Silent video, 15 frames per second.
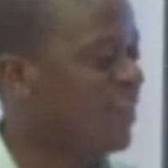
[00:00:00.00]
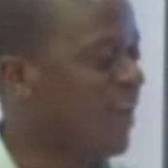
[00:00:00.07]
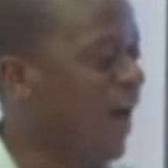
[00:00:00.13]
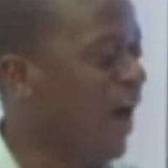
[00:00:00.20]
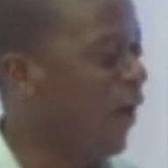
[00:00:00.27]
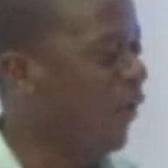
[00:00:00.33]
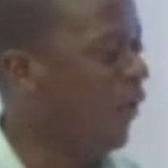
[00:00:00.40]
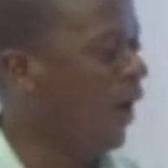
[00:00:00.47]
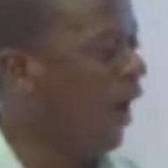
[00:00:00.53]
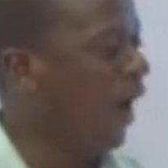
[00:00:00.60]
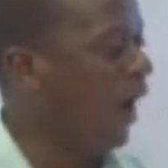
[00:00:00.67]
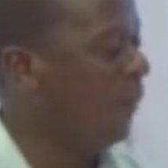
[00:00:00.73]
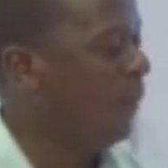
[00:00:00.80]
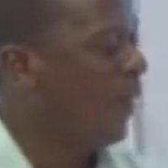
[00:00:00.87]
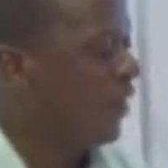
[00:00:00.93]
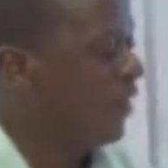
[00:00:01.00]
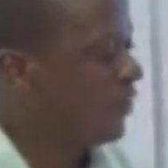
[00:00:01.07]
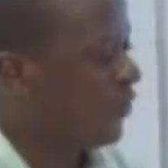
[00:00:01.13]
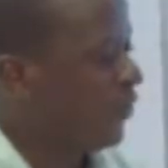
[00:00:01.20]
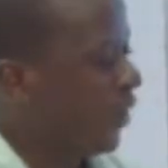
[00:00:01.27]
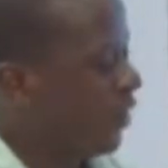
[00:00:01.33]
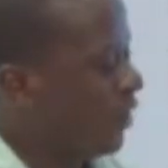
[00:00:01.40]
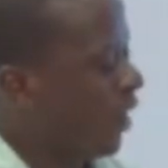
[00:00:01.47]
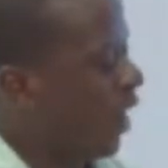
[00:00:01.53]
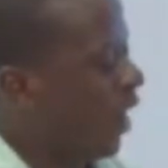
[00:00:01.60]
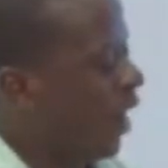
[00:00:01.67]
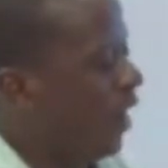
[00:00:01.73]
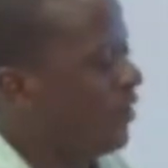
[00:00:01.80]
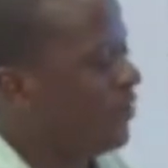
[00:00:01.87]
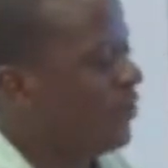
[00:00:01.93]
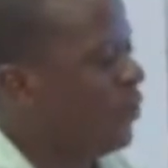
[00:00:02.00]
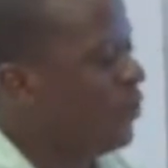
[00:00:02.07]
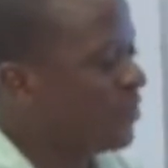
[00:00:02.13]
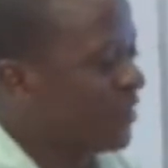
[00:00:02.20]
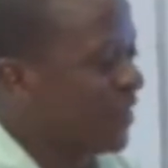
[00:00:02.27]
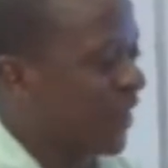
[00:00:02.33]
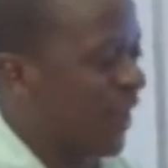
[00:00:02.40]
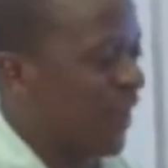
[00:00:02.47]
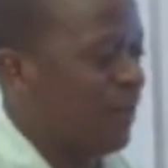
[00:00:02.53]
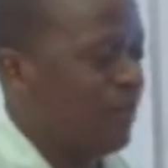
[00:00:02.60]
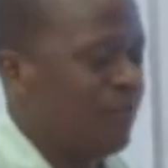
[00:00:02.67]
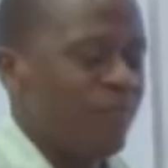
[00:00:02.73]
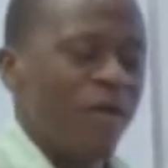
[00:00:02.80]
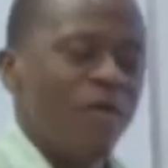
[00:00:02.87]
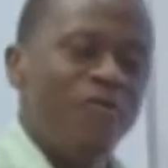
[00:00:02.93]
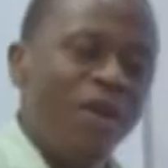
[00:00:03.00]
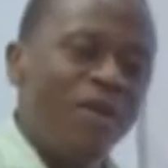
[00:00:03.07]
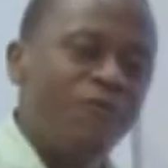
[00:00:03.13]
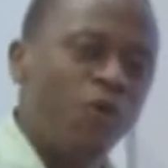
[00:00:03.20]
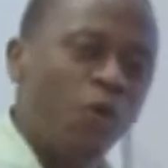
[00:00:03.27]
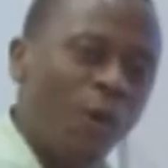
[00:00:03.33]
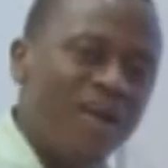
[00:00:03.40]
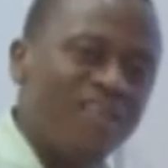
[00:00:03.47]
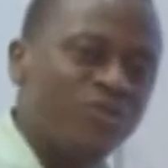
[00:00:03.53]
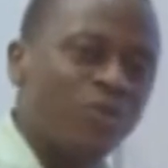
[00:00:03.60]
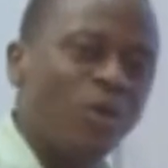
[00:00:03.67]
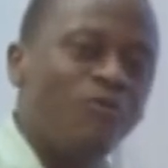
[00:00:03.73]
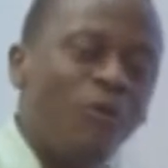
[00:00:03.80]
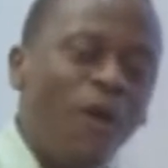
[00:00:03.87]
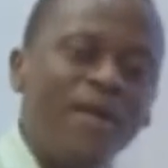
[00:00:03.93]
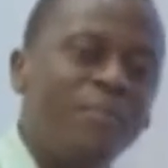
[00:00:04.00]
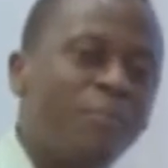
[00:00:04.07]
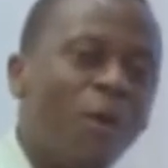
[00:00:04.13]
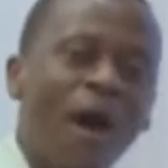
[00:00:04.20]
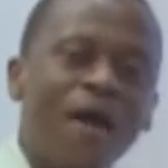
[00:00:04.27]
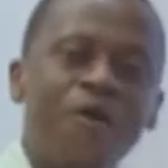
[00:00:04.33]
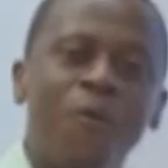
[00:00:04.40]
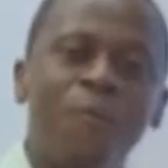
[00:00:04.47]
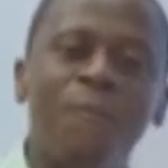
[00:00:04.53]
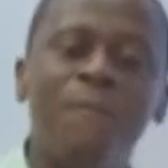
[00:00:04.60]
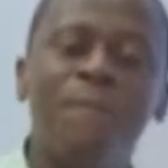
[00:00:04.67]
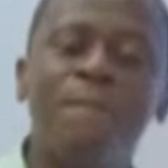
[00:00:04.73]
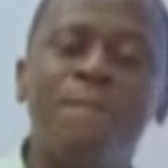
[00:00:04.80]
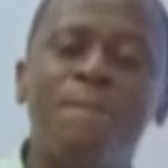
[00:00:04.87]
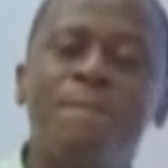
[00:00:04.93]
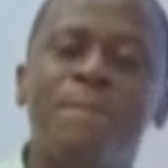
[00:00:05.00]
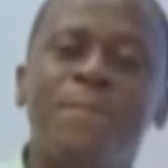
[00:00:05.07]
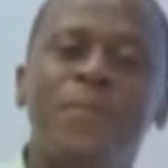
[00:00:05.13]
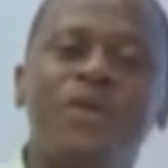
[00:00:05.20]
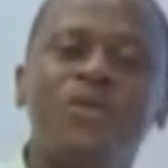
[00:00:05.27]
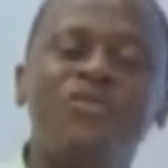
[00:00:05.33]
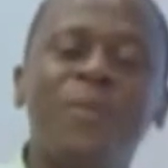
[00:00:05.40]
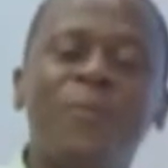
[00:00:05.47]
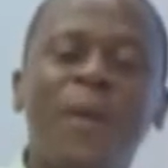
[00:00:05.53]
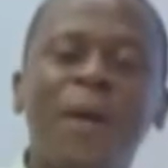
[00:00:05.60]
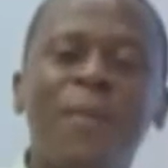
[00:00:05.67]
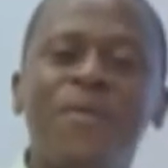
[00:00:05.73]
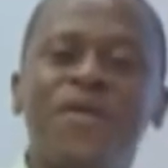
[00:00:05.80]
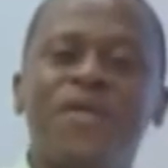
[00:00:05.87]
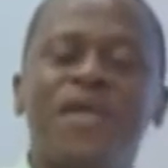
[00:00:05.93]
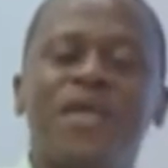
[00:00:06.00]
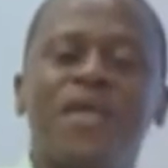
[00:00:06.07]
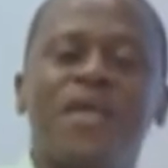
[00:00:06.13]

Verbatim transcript: now, um, it, uh, it uses again very few words to avoid boredom to the public.